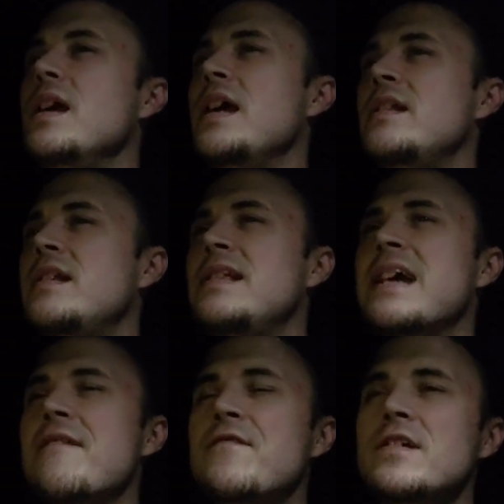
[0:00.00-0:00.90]
It's
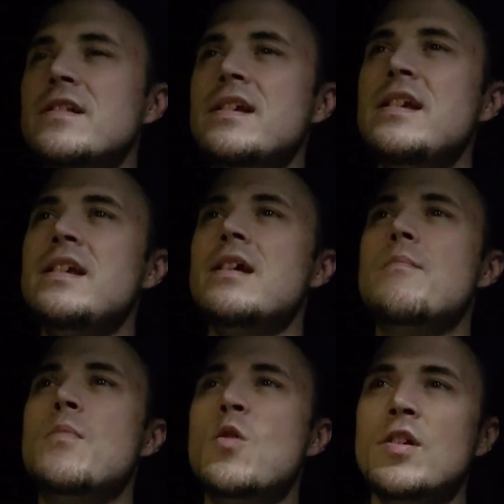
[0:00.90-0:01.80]
definitely
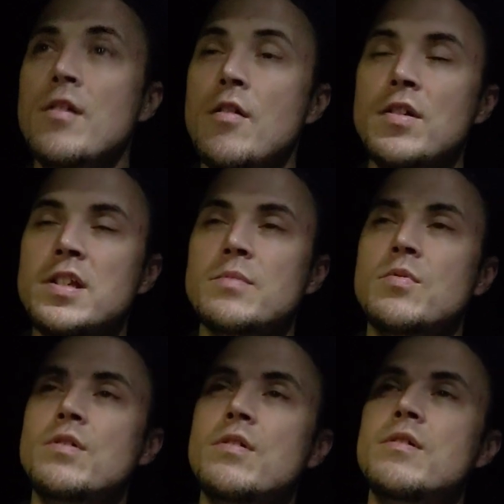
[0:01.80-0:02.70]
more
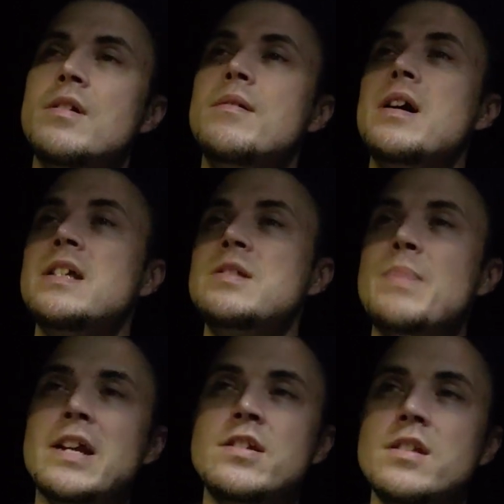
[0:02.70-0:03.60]
noticeable,
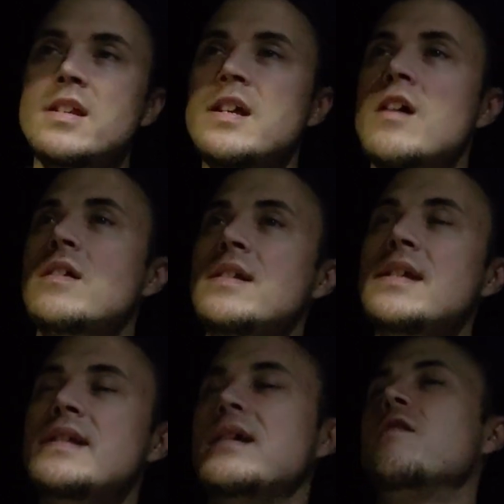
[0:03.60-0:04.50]
especially on
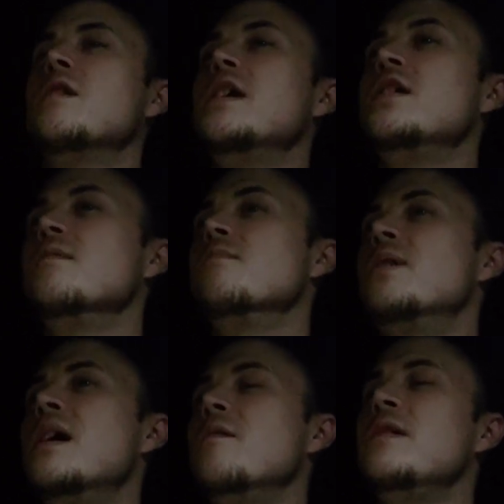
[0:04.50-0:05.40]
deceleration.
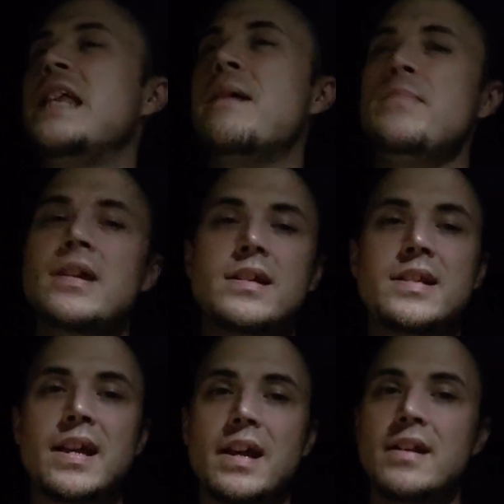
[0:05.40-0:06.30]
But with that being
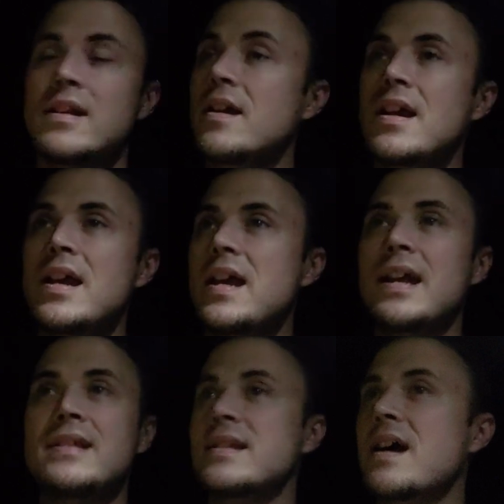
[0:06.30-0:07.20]
said,
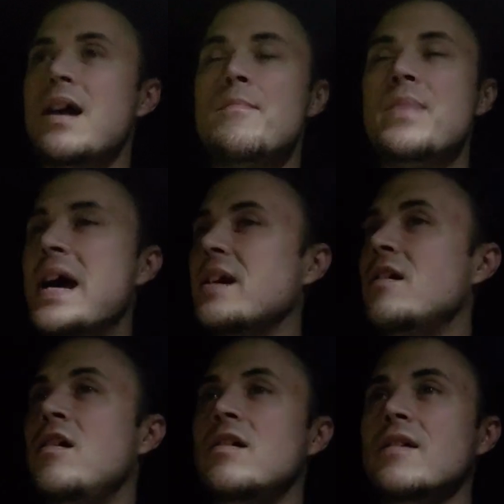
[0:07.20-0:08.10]
it's not bad at
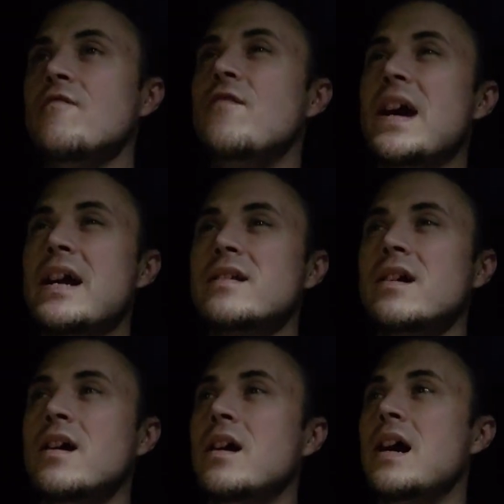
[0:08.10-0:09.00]
all. In fact,
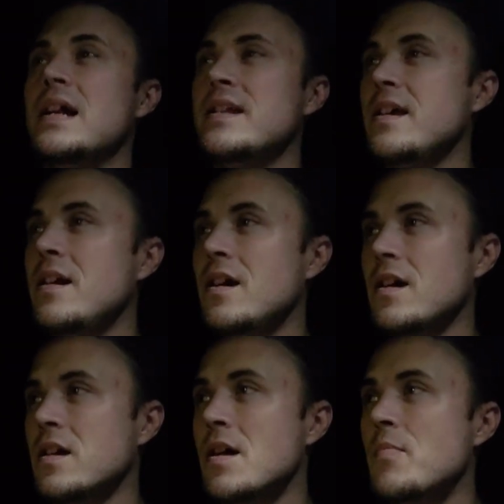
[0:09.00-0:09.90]
I did
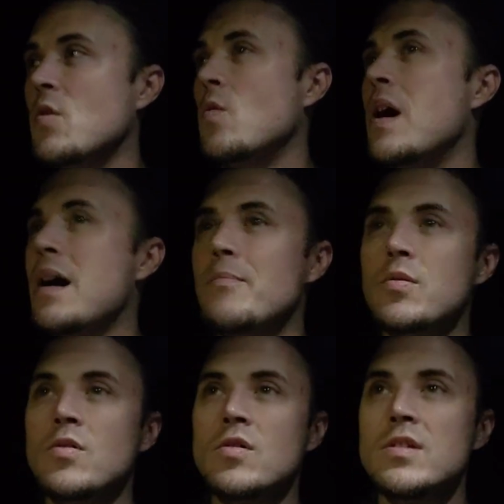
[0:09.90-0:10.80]
a couple watt
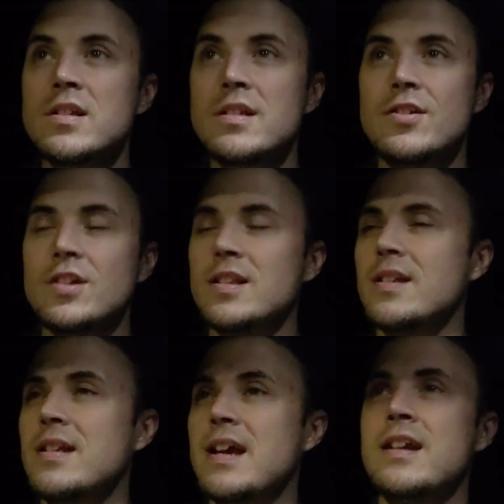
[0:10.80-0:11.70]
pulls just a
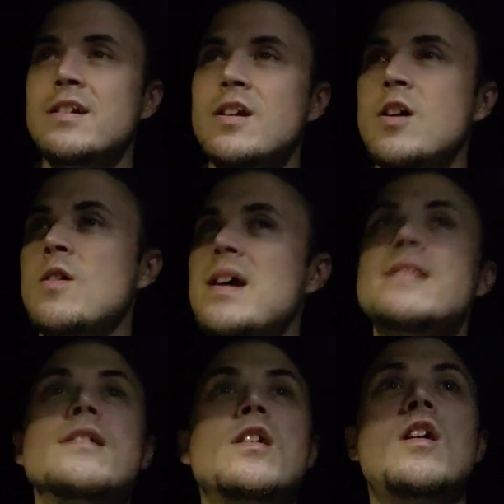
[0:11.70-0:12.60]
second ago,
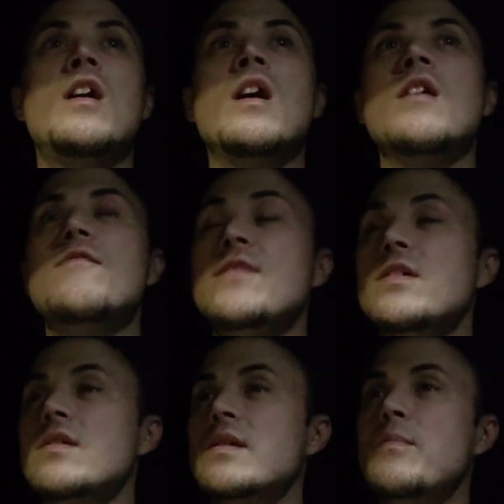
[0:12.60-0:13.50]
and the car
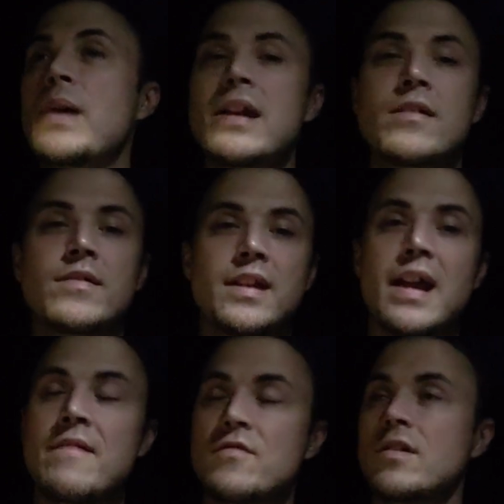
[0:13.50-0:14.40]
feels better than
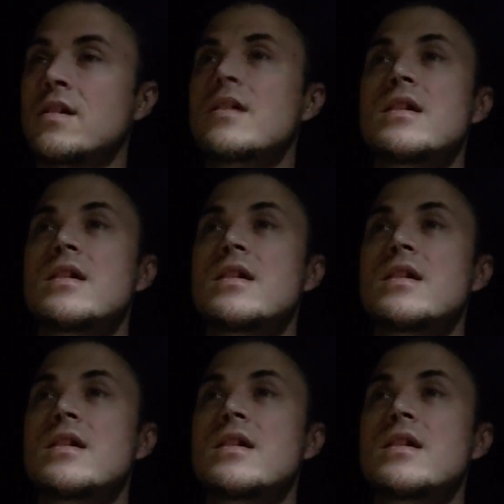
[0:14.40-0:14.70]
ever.